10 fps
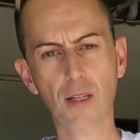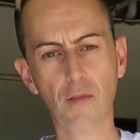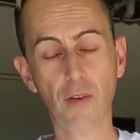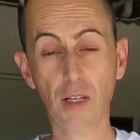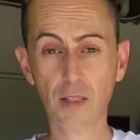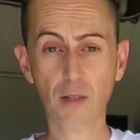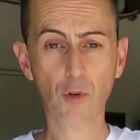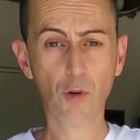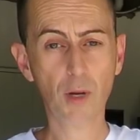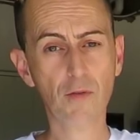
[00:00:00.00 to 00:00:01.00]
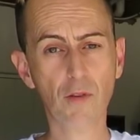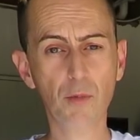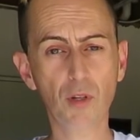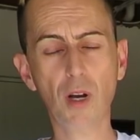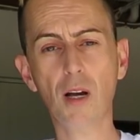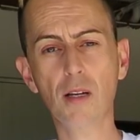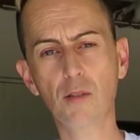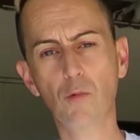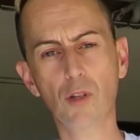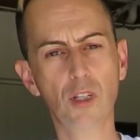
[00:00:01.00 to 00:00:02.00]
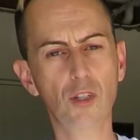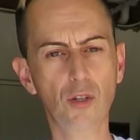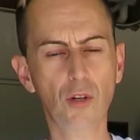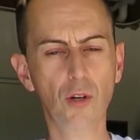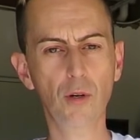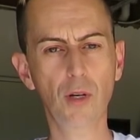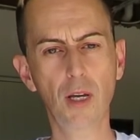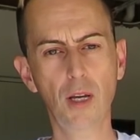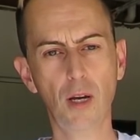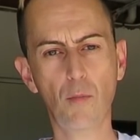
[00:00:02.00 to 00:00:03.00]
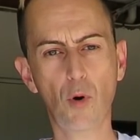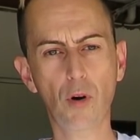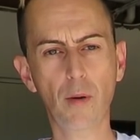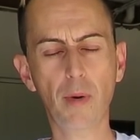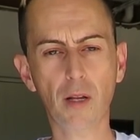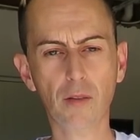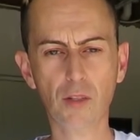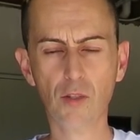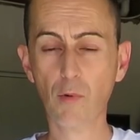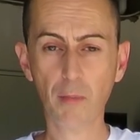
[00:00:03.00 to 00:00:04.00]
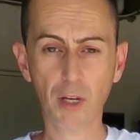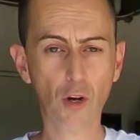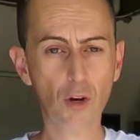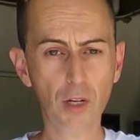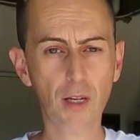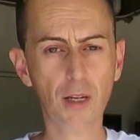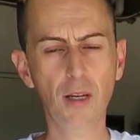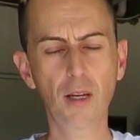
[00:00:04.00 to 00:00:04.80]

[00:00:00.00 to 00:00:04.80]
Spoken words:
I've had some requests from you guys wanting to know more about the ceramic coating